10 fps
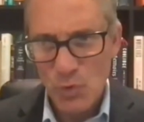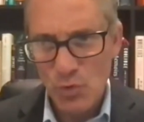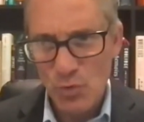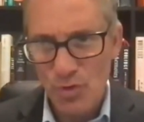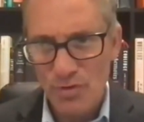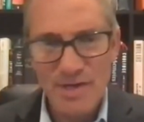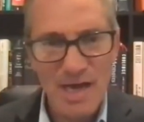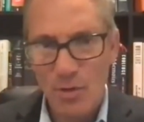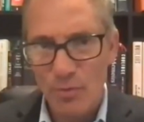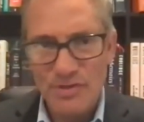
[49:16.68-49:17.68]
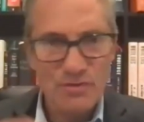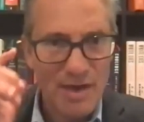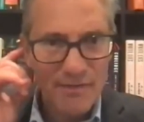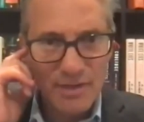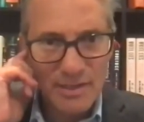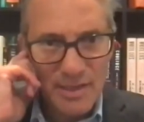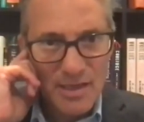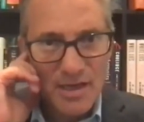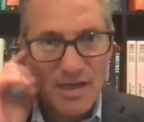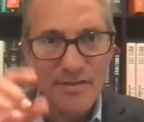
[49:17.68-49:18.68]
who were not always traveling.
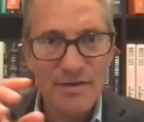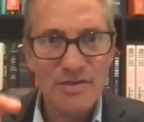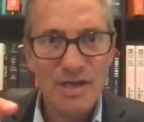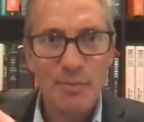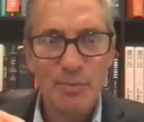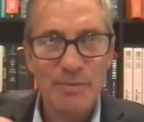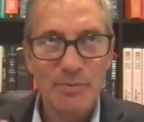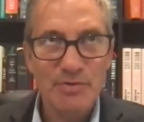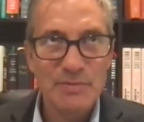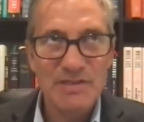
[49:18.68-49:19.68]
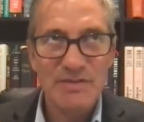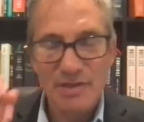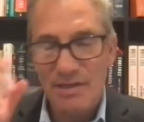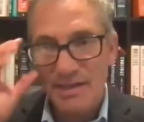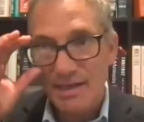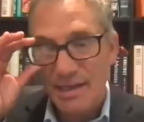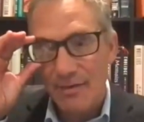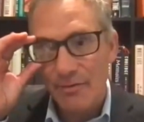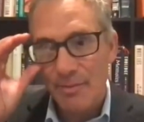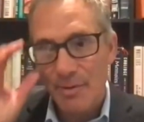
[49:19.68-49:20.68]
Uh, there's a couple people specifically, and I
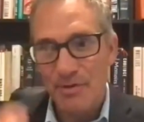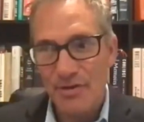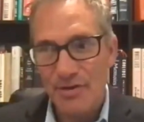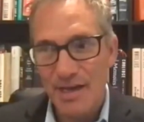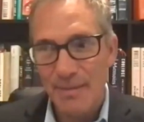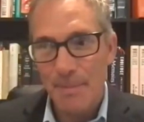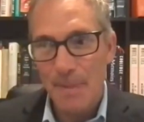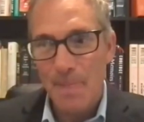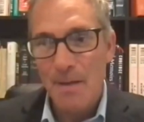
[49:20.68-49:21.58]
can't remember their name,